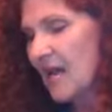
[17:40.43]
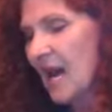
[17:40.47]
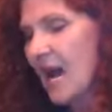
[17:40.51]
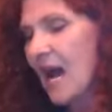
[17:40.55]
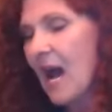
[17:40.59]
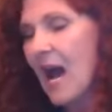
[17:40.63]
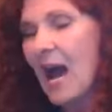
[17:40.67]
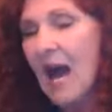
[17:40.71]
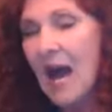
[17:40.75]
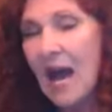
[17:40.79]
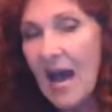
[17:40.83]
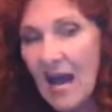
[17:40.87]

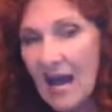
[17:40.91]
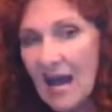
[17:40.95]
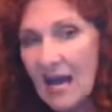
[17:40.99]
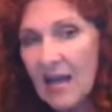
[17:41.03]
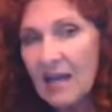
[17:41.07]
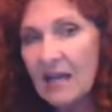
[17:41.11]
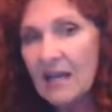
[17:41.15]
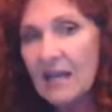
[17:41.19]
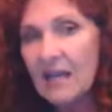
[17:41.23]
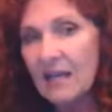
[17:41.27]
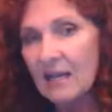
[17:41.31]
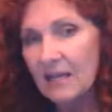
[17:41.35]
A
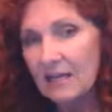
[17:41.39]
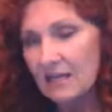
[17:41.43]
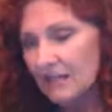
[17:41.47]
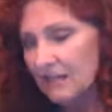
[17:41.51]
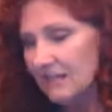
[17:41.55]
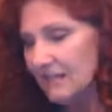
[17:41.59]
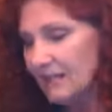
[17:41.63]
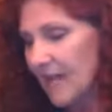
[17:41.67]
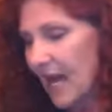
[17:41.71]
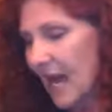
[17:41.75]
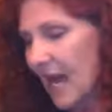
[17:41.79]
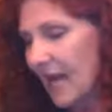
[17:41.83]
high
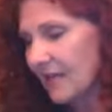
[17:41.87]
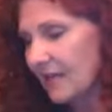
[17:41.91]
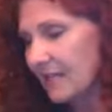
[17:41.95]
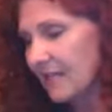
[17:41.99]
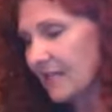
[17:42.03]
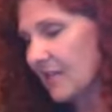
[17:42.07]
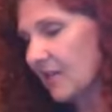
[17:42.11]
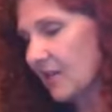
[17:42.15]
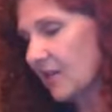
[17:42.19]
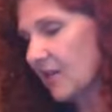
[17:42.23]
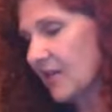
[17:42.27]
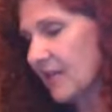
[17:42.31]

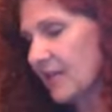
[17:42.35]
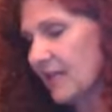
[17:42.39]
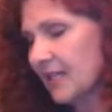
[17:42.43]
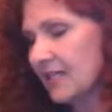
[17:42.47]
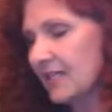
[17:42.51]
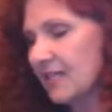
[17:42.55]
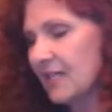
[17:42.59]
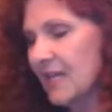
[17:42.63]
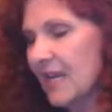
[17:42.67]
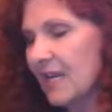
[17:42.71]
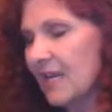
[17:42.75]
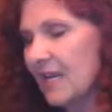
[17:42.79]
dietary
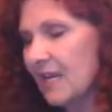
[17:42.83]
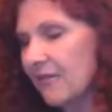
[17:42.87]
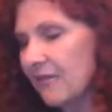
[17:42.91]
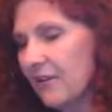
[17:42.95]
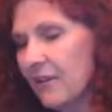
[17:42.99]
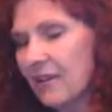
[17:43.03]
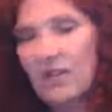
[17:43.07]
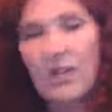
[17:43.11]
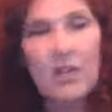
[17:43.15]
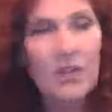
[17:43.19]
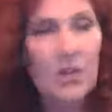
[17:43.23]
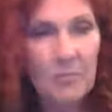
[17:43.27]
intake of
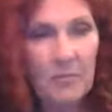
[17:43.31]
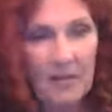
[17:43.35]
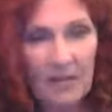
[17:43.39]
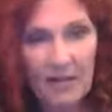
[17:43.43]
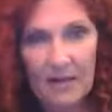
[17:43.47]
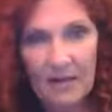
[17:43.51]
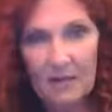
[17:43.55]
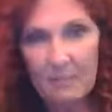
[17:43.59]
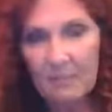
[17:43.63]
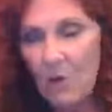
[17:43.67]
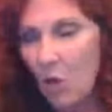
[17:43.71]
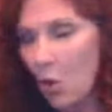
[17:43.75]

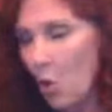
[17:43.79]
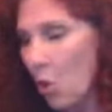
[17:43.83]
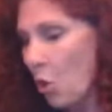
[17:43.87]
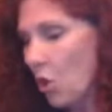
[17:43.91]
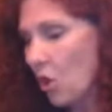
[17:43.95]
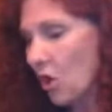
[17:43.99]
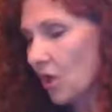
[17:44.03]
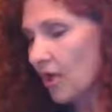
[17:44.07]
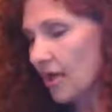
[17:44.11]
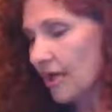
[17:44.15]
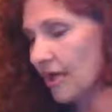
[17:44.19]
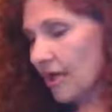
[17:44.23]
aluminum
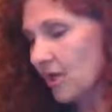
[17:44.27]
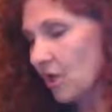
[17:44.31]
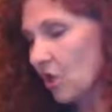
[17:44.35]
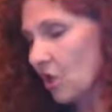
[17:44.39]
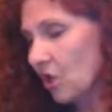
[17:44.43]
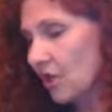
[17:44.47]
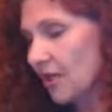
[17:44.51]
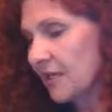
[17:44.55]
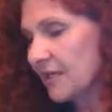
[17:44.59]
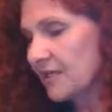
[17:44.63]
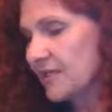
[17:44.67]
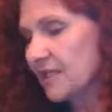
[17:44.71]
or
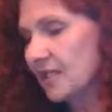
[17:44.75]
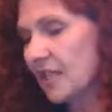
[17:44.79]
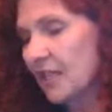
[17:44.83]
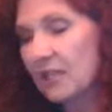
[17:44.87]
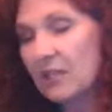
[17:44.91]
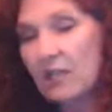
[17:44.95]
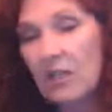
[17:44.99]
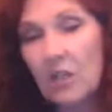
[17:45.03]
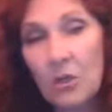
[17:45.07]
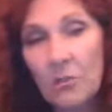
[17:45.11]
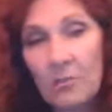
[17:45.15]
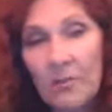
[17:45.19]
increased
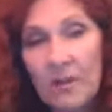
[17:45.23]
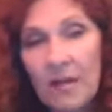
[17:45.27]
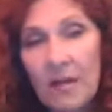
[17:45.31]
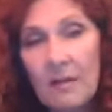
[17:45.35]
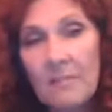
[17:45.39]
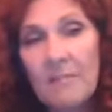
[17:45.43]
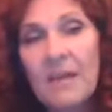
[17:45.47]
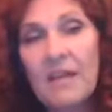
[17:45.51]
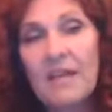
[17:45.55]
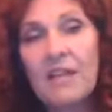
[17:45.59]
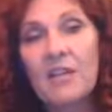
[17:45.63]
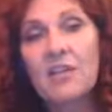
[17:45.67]

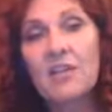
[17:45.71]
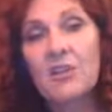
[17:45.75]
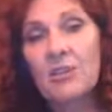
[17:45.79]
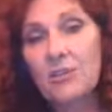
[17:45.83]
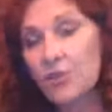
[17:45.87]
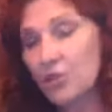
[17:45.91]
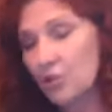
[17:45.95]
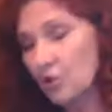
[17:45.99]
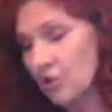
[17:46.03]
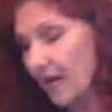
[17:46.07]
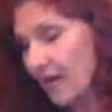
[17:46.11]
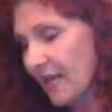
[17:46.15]
aluminum in
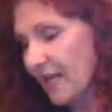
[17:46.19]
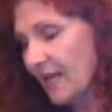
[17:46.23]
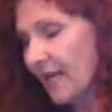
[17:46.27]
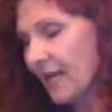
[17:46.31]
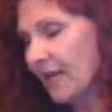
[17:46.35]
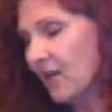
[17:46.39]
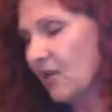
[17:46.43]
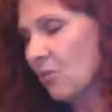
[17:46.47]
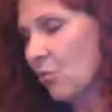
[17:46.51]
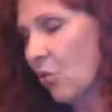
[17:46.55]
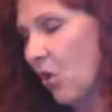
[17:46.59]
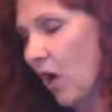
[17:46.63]
your
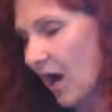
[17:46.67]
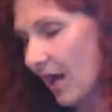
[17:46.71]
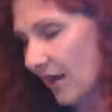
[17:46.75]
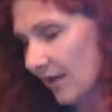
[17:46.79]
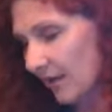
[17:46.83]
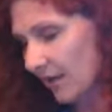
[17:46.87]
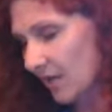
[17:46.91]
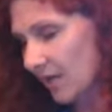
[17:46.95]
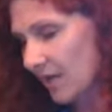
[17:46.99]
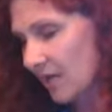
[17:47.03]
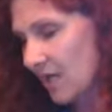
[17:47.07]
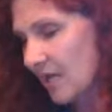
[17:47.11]
drinking
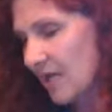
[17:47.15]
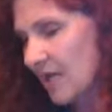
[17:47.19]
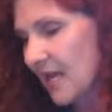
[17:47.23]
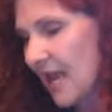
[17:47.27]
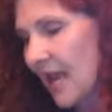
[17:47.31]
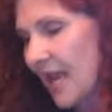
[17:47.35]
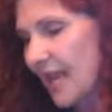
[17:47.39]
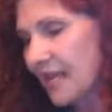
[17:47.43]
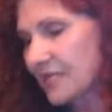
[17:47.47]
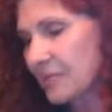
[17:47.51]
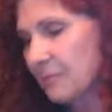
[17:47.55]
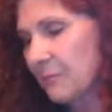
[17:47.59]
water
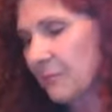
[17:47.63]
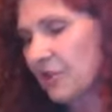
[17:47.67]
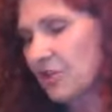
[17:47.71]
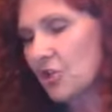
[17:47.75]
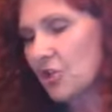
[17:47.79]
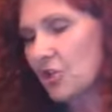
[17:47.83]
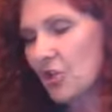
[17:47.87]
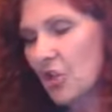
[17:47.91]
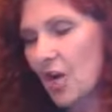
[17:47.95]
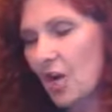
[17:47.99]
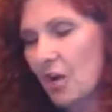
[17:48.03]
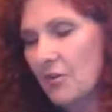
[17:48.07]
has been
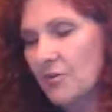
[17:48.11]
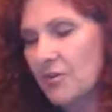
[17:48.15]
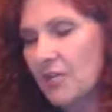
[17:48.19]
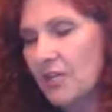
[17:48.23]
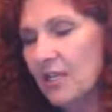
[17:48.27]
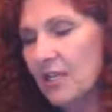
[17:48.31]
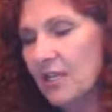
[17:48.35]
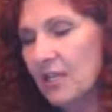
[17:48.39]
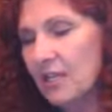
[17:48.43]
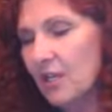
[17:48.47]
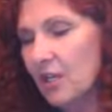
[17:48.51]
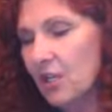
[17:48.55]
shown
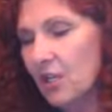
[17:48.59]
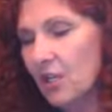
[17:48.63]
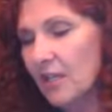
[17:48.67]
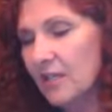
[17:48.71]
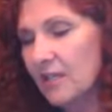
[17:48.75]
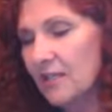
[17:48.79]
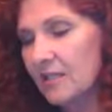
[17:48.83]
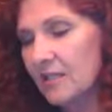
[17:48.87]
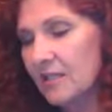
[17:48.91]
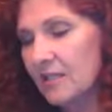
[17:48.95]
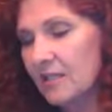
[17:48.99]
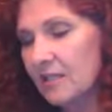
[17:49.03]
to
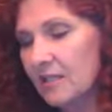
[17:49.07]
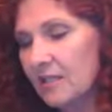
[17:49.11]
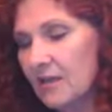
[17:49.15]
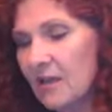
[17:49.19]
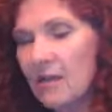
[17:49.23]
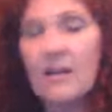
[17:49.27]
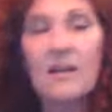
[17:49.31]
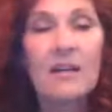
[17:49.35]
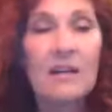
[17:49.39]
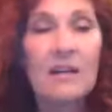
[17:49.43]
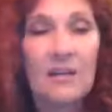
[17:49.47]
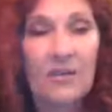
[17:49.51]
increase
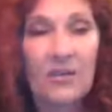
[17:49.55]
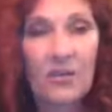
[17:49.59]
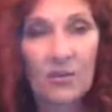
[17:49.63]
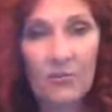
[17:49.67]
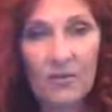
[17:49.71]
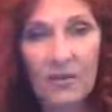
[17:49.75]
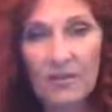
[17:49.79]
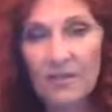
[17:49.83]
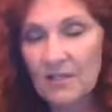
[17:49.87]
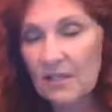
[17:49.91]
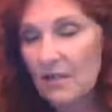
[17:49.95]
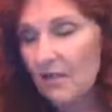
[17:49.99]
the
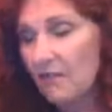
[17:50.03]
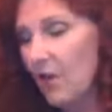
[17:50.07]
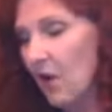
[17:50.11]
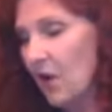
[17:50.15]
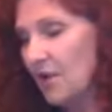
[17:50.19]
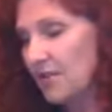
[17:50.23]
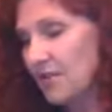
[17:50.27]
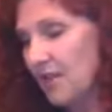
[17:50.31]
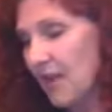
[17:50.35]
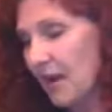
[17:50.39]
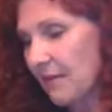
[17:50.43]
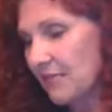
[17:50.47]
risk of
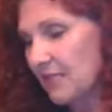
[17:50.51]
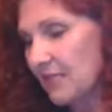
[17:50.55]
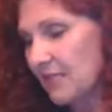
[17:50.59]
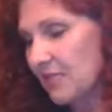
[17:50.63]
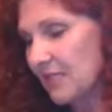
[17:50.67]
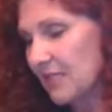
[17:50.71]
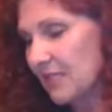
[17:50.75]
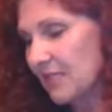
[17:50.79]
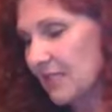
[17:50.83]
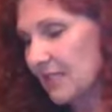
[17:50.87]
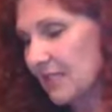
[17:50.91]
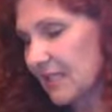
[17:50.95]

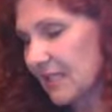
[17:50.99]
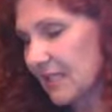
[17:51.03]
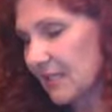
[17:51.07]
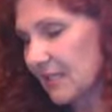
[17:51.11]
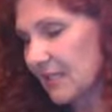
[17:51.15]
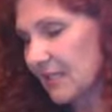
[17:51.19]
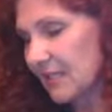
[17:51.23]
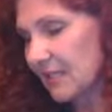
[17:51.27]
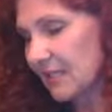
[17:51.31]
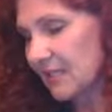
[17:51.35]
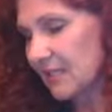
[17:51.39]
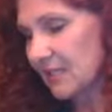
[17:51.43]
Alzheimer's
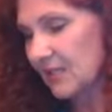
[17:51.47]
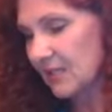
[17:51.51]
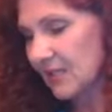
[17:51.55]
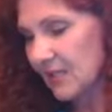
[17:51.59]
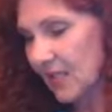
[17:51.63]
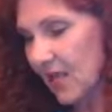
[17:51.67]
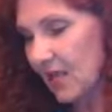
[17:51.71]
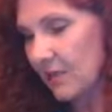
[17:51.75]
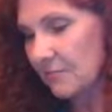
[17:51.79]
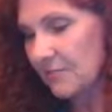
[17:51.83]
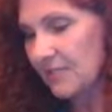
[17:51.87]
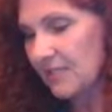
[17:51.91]
disease in
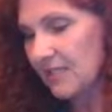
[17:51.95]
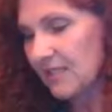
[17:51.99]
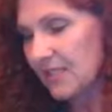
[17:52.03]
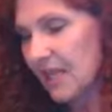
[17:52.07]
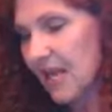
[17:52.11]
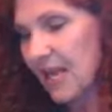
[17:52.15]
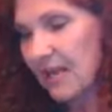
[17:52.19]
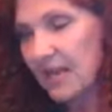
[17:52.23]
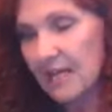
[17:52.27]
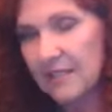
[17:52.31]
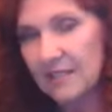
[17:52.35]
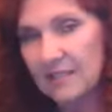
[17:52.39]
some
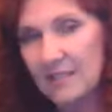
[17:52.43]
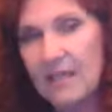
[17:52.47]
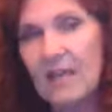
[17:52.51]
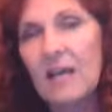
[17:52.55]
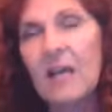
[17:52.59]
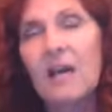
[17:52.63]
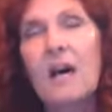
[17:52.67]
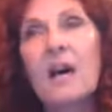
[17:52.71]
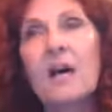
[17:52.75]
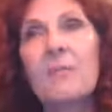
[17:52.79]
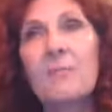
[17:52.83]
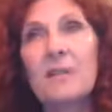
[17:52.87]
studies.
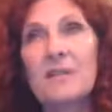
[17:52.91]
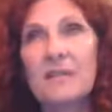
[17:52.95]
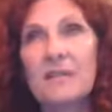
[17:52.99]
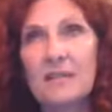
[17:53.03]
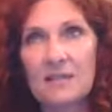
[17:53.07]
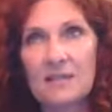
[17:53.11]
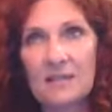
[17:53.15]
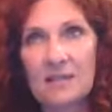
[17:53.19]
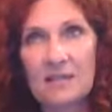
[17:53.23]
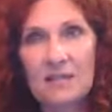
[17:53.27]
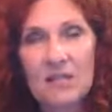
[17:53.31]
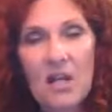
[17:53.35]
But
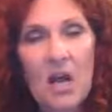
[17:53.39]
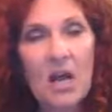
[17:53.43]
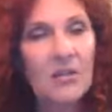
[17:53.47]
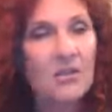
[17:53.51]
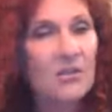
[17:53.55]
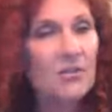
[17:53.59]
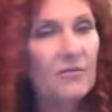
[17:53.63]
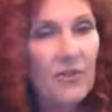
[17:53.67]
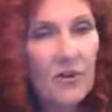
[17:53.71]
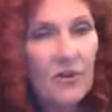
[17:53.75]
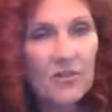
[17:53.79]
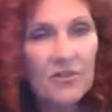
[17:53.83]
this is
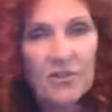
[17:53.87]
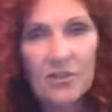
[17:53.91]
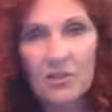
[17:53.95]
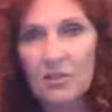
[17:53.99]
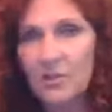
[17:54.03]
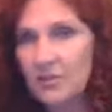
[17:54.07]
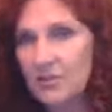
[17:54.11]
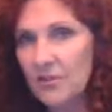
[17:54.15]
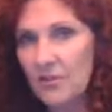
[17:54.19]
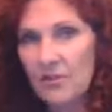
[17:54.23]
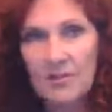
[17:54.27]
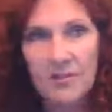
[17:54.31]

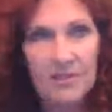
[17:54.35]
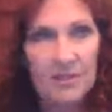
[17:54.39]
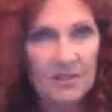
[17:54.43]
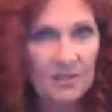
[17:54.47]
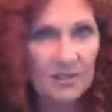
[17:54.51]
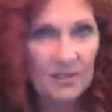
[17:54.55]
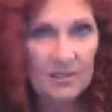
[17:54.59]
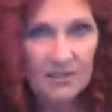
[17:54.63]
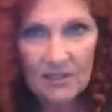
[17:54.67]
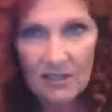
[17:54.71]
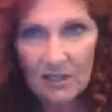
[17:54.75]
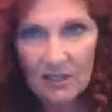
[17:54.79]
controversial, so
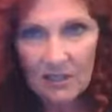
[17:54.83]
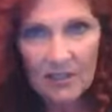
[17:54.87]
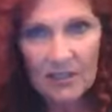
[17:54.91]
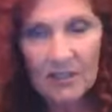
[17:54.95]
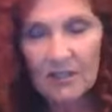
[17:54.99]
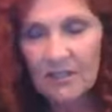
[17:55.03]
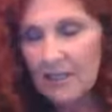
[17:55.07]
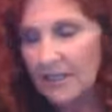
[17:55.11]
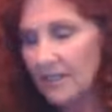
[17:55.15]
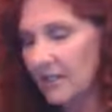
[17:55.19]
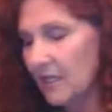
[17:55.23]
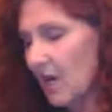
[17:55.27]
this is
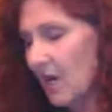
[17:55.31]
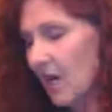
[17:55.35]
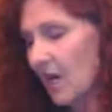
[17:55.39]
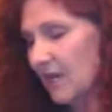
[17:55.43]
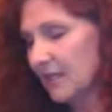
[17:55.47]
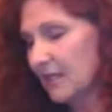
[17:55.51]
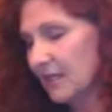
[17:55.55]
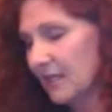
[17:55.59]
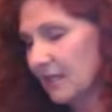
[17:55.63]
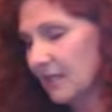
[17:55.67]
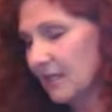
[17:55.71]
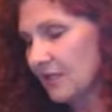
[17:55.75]
clearly
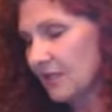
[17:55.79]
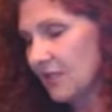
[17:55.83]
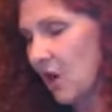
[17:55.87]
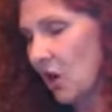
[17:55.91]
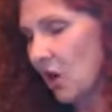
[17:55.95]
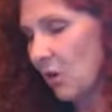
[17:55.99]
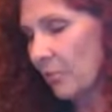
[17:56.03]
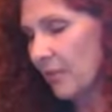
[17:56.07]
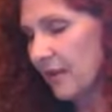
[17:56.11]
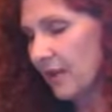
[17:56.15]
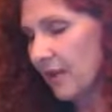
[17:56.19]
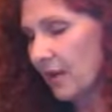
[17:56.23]
not the end
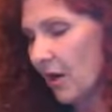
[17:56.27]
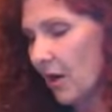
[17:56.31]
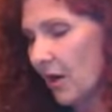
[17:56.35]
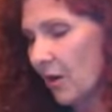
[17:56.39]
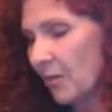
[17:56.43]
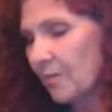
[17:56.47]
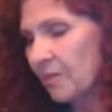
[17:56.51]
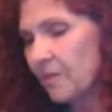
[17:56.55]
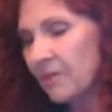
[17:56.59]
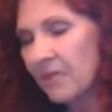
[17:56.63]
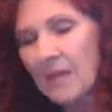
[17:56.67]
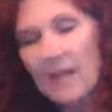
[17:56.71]
all be
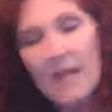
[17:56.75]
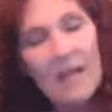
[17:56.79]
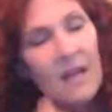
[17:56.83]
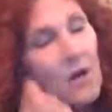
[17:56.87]
all.